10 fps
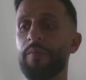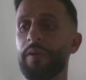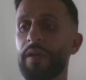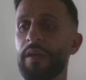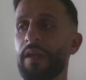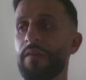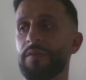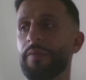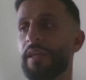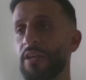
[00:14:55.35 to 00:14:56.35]
But if
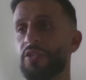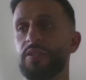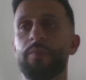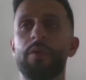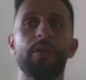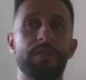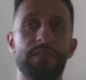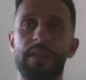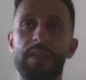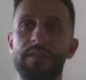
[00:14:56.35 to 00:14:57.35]
somebody catches the ball, it's
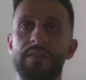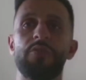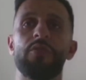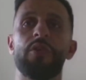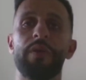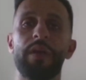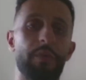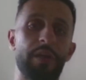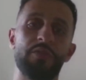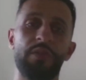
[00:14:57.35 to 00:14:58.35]
going to continue going, and
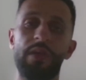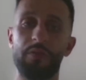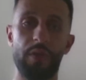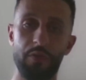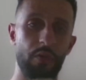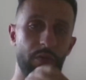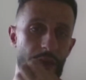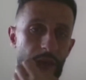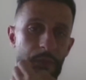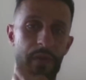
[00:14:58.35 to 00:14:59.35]
we're going to do that throughout the whole
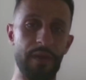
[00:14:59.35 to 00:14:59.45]
game.